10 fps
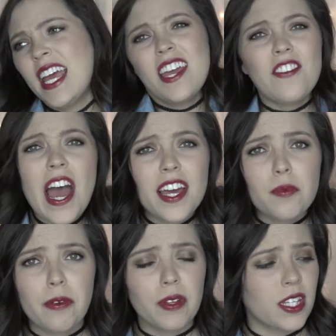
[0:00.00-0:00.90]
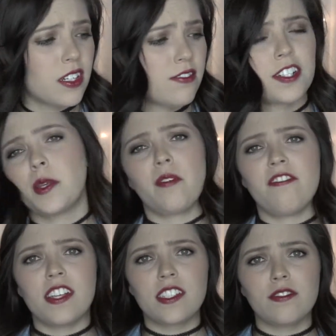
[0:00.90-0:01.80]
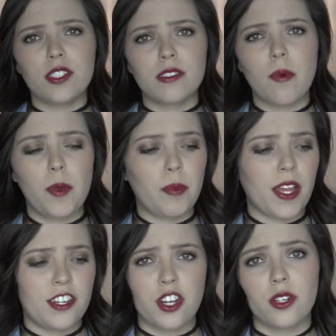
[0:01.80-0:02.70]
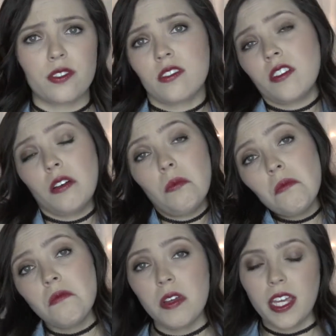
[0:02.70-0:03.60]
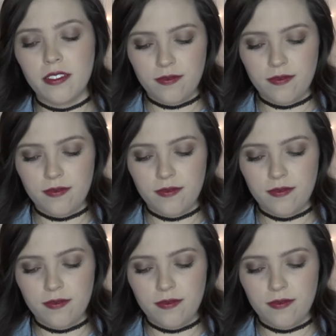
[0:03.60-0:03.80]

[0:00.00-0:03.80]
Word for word: If not, it'll be really good for summer festivals when we play shows, so eh.